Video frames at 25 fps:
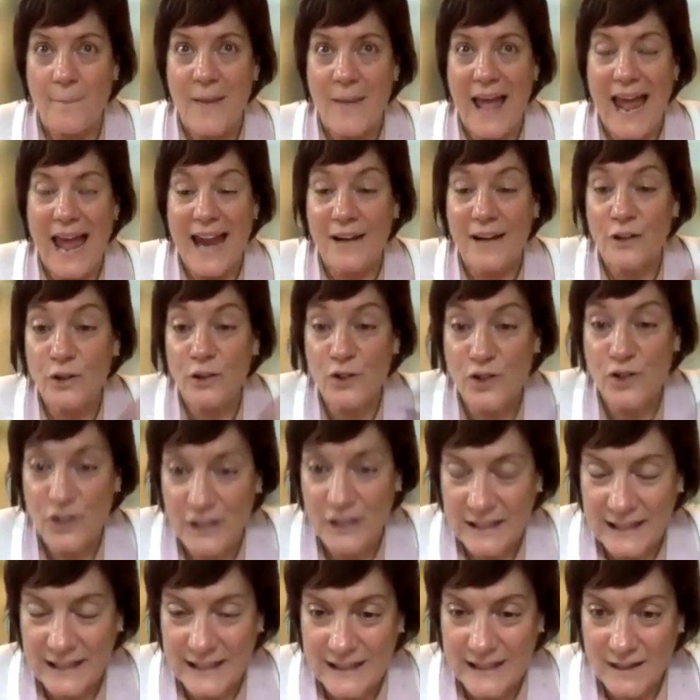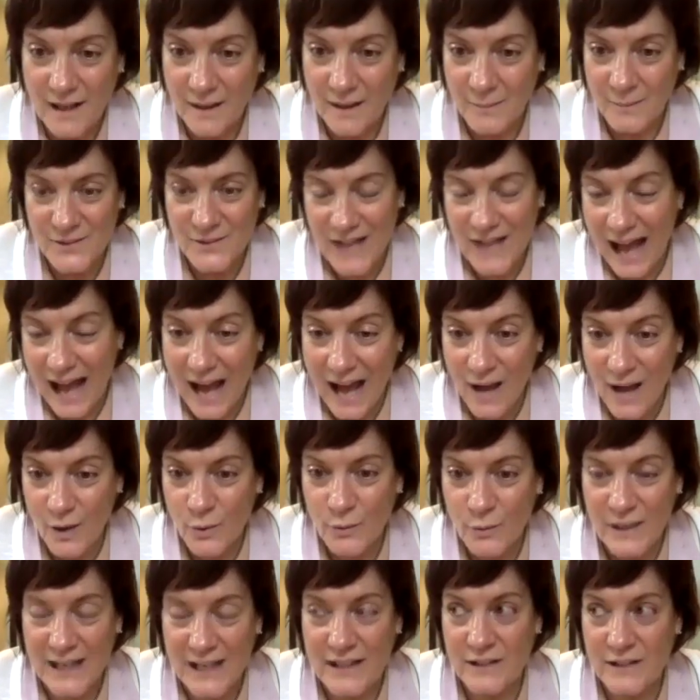energy comes
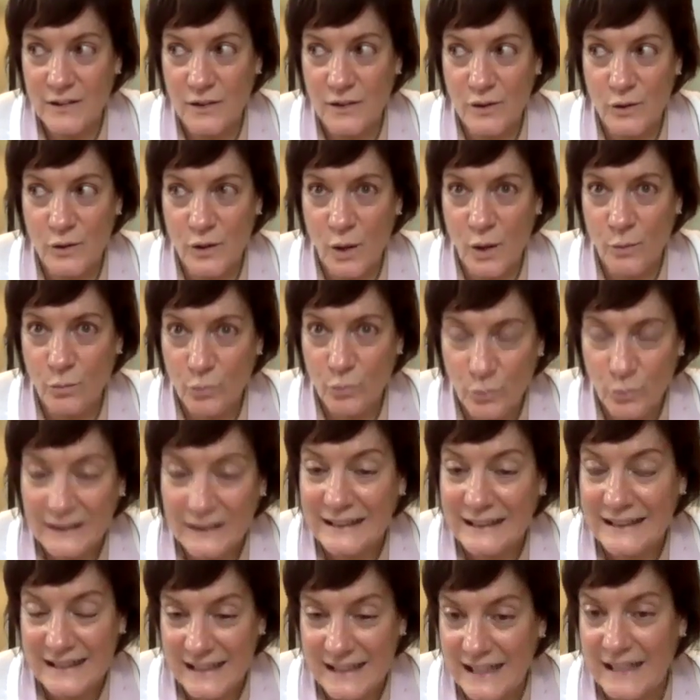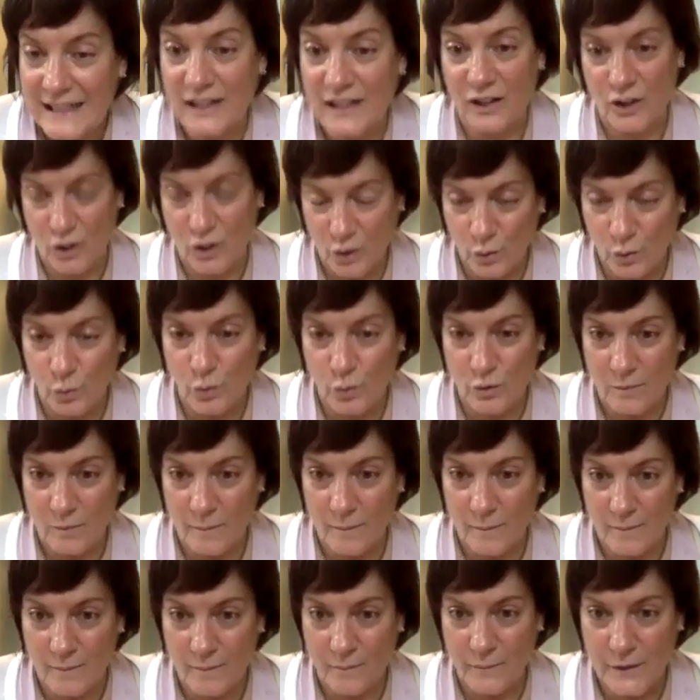out, and you don't really need a huge,
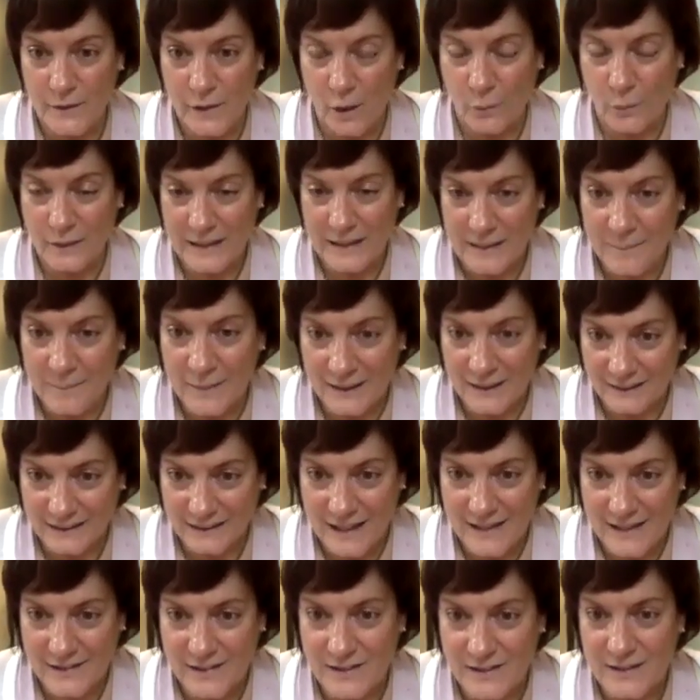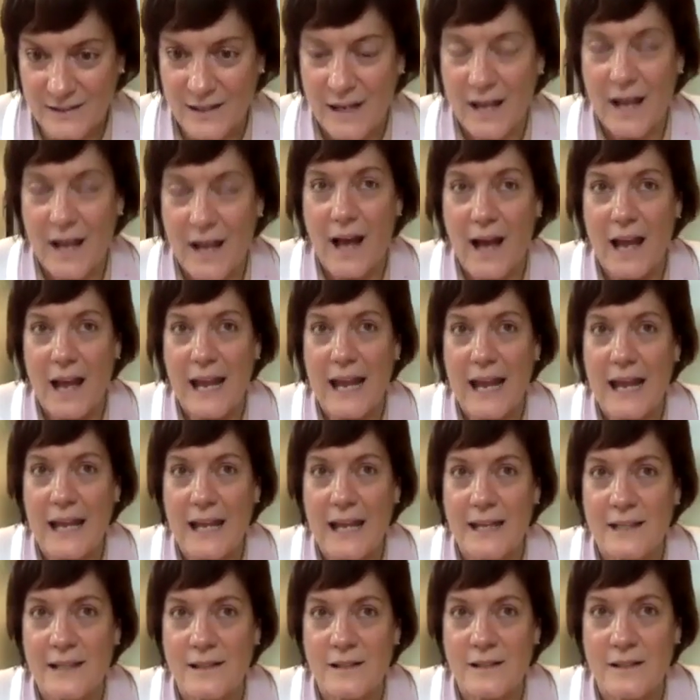you know, email list.
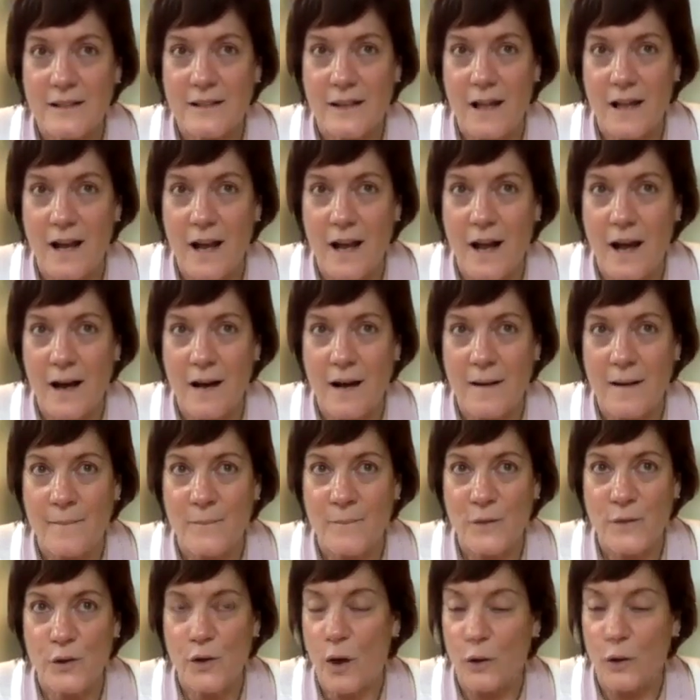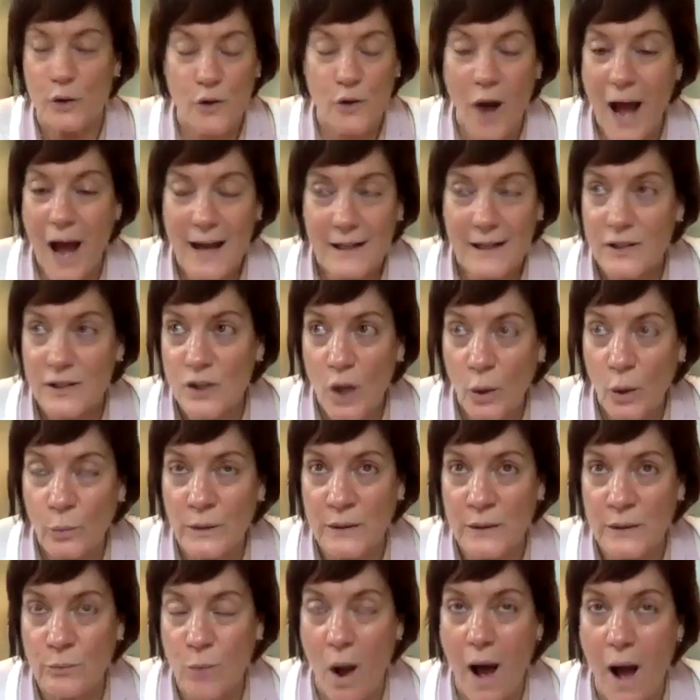And you know, you're not a
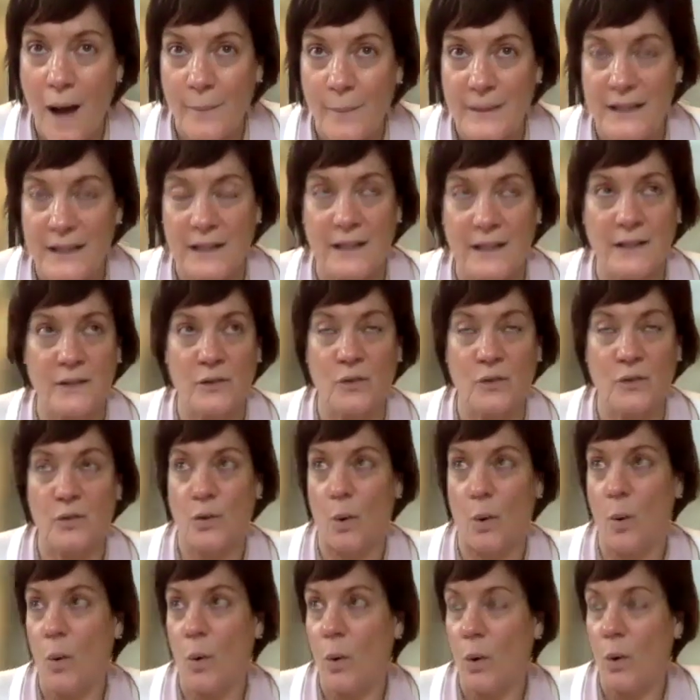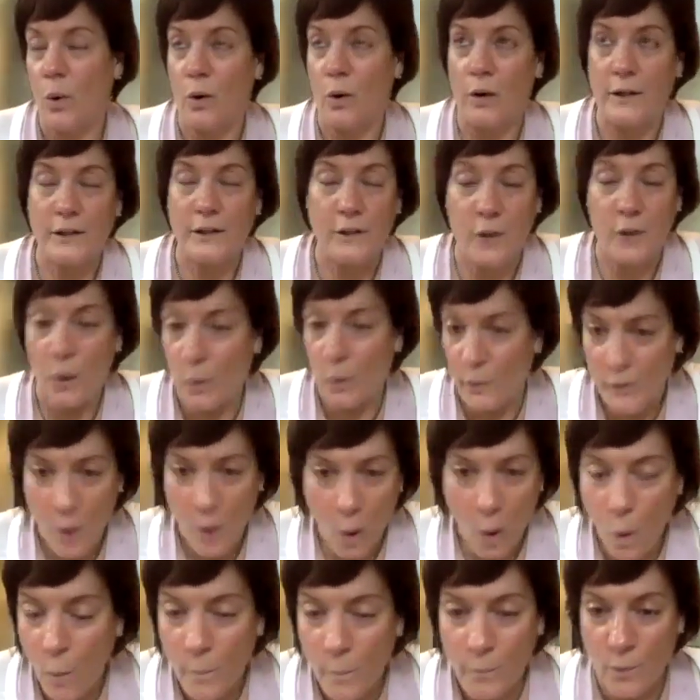Tony Robbins or, you know, an
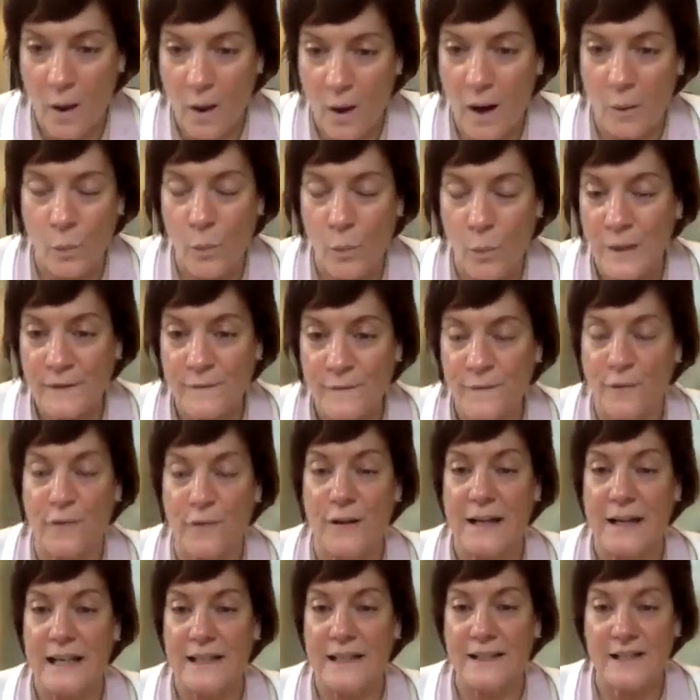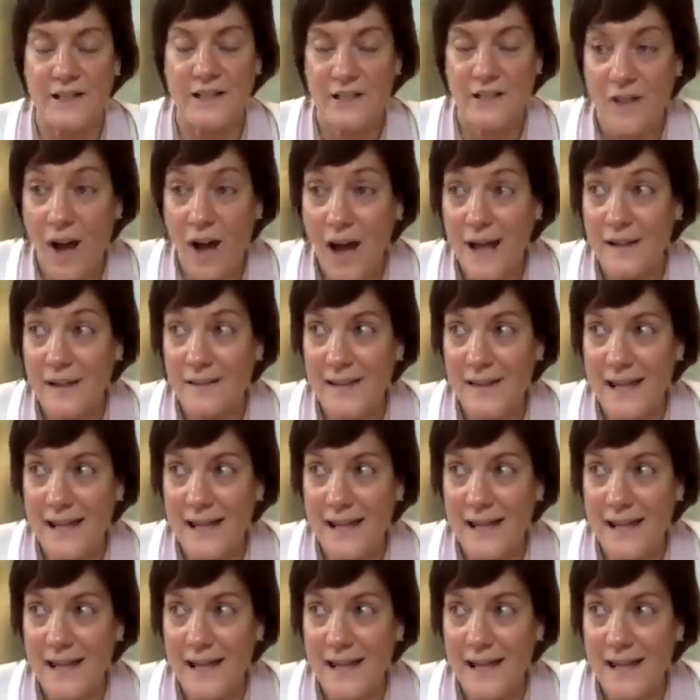Oprah Winfrey. That